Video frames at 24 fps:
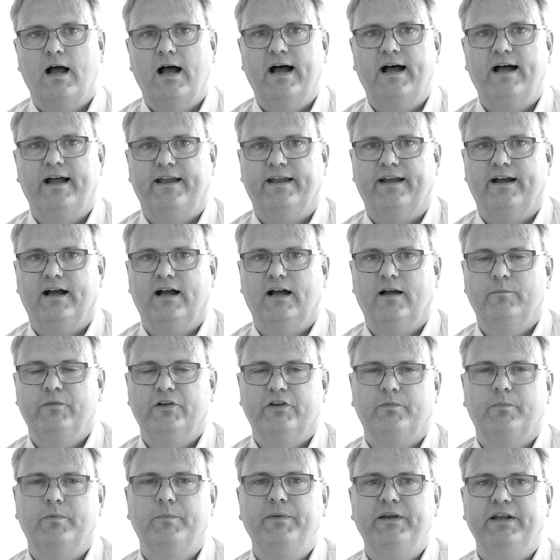Hi, I'm
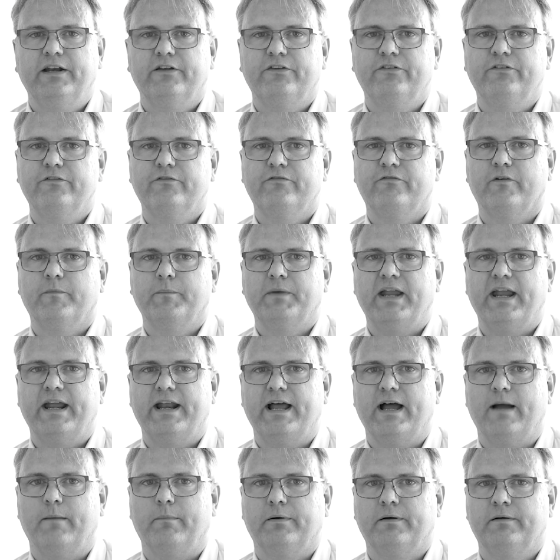Jesper Pedersen from
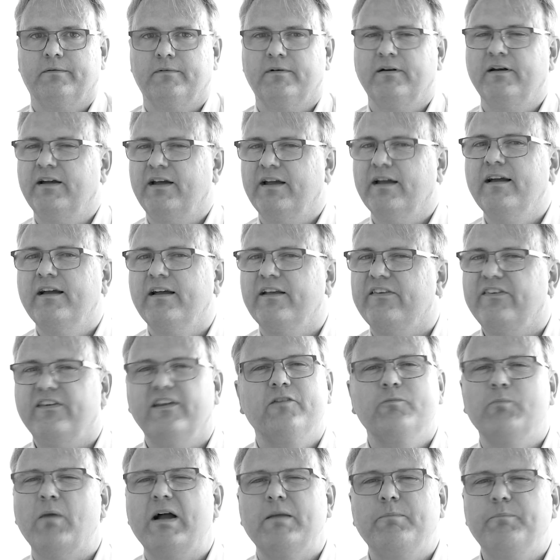KDAB.
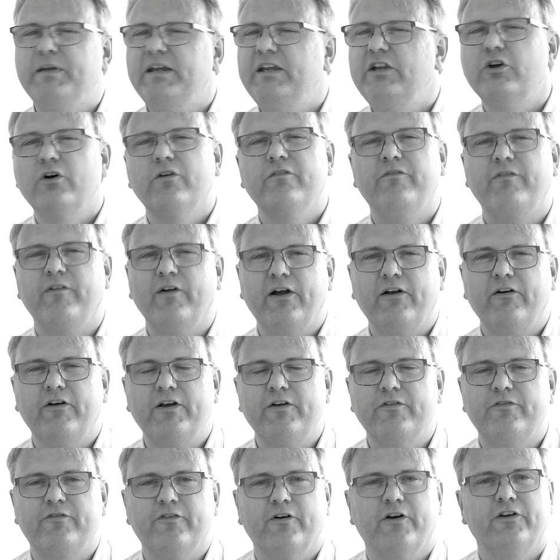This might be your
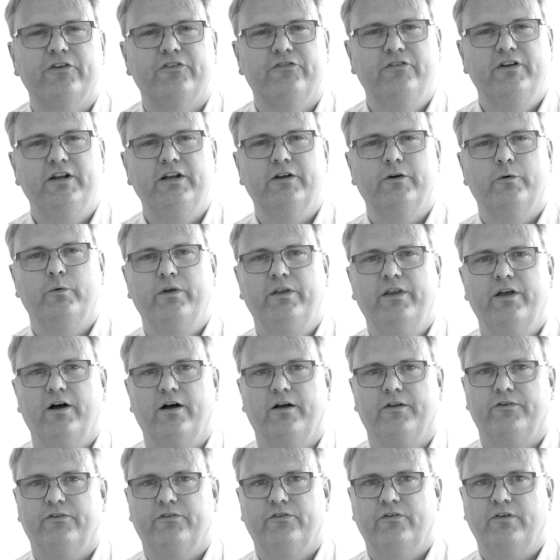very first video with
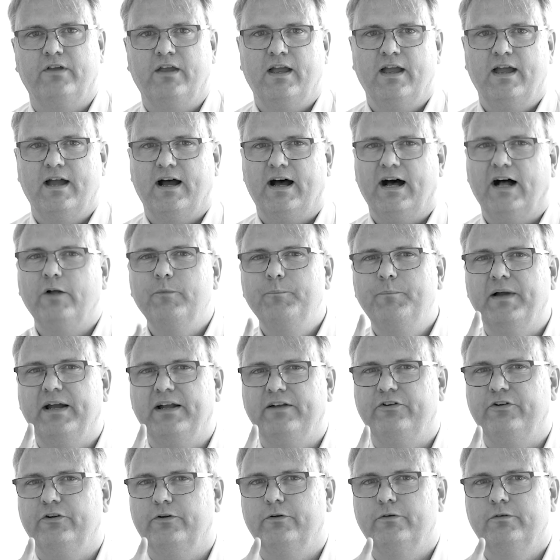us, I'll
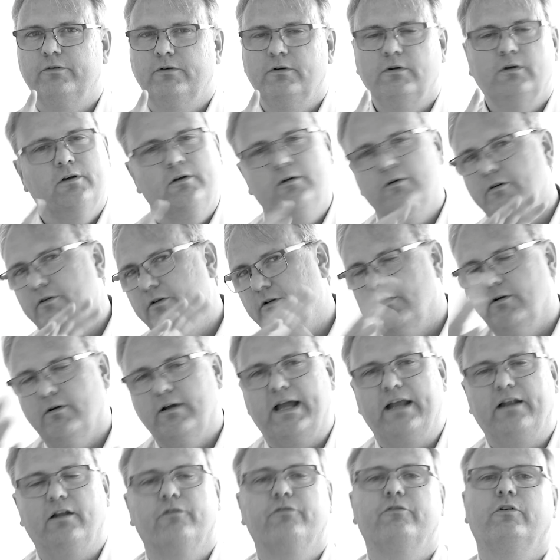bet you.
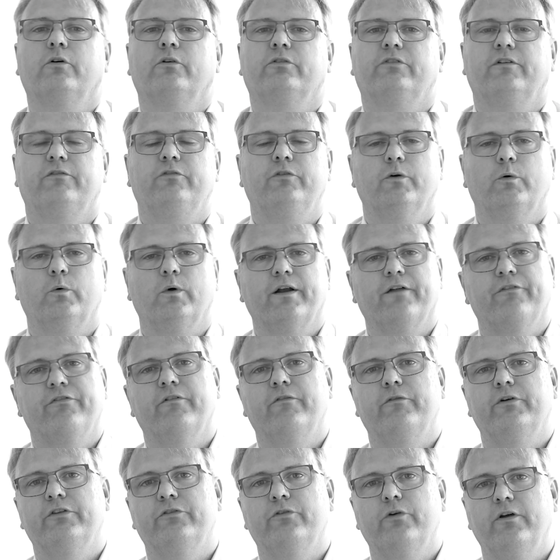And of course, if you're one of
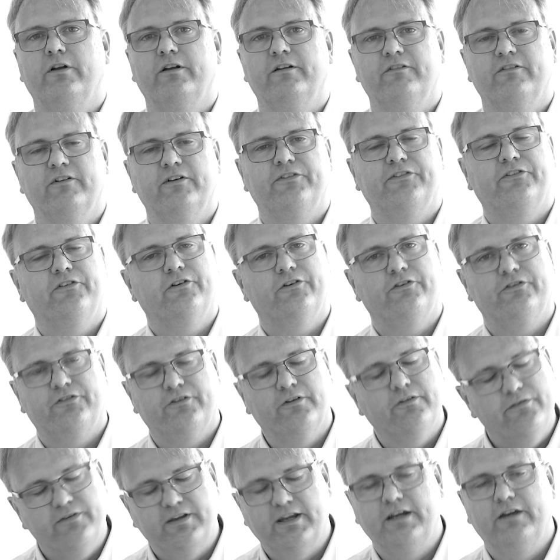the returning
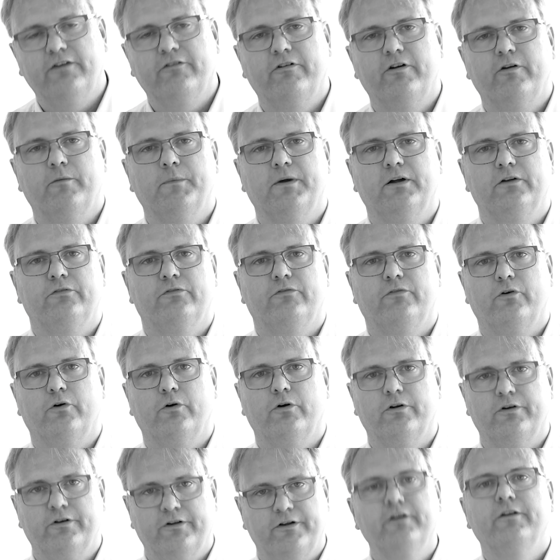visitors, thank you very much
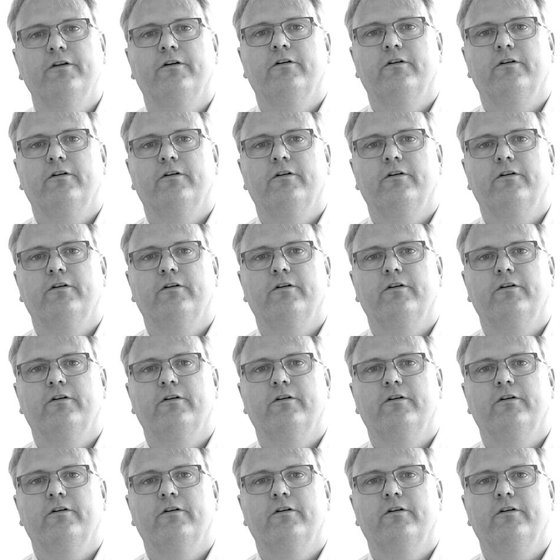for